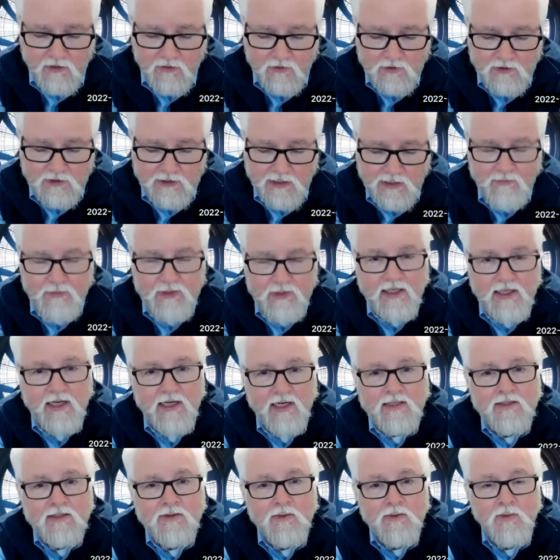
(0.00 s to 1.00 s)
and
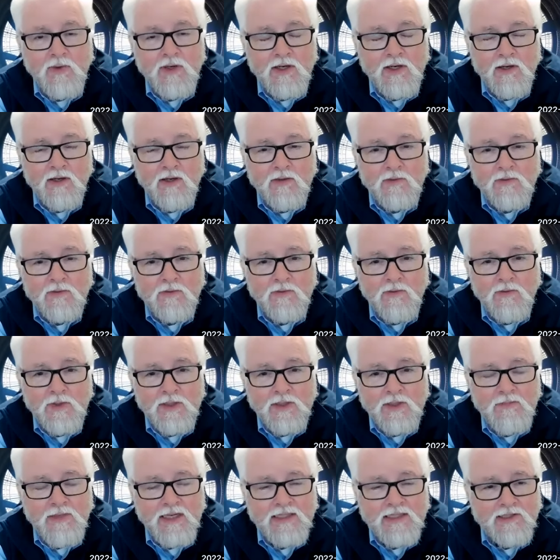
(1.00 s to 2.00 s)
Cyberdyne, where
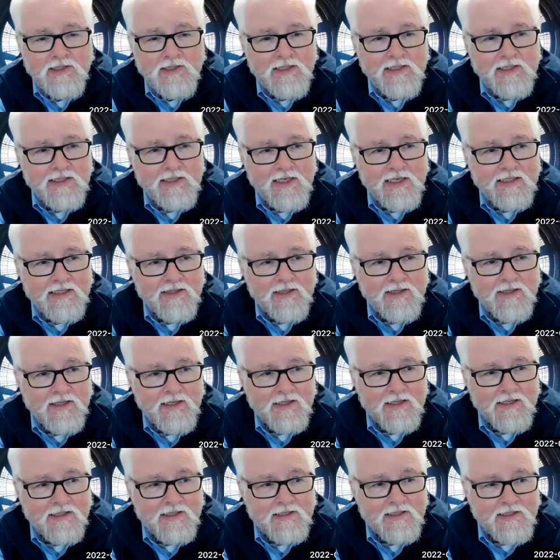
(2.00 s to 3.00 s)
we basically let
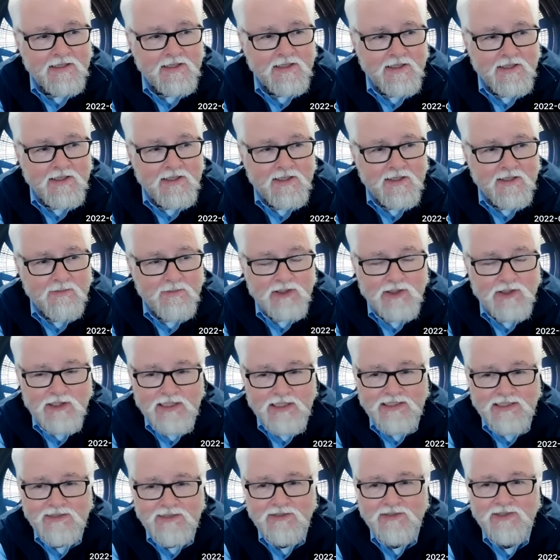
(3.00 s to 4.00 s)
the
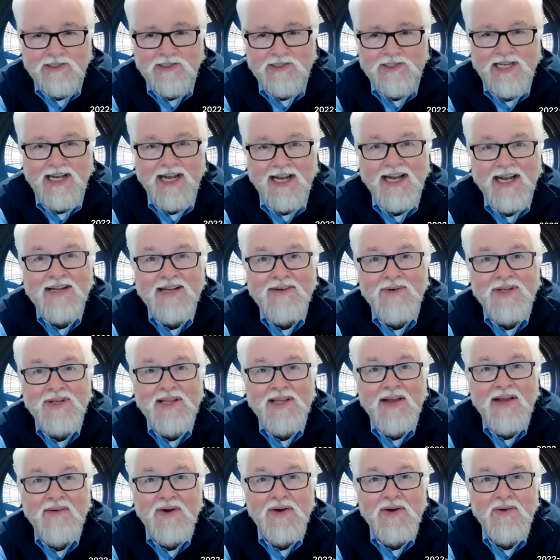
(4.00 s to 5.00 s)
machines decide when
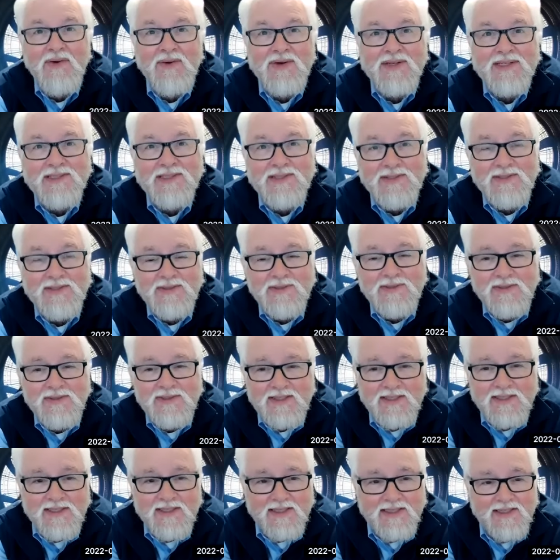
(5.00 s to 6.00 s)
they were going to
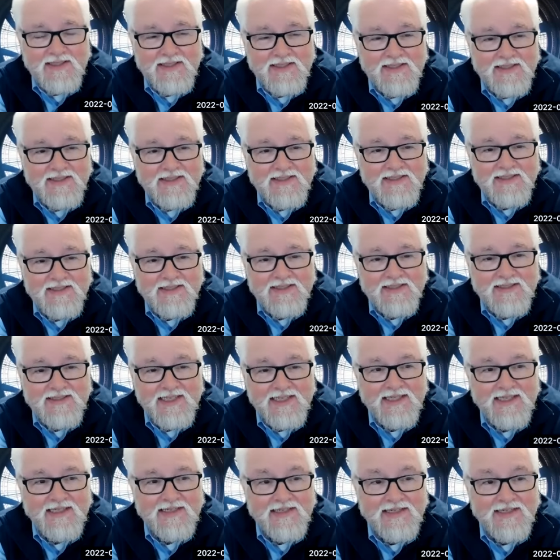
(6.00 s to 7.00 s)

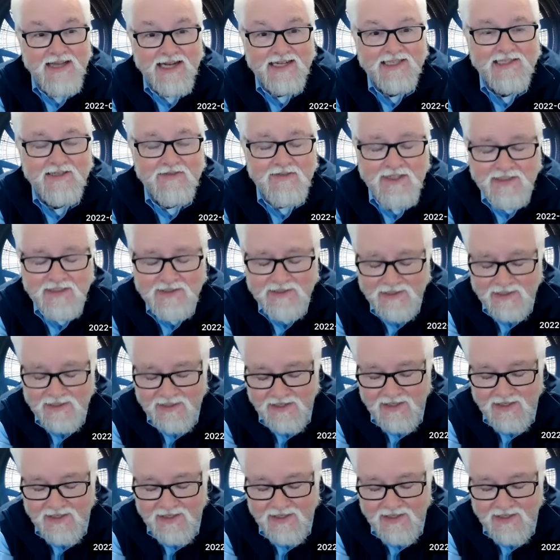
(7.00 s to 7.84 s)
take activities?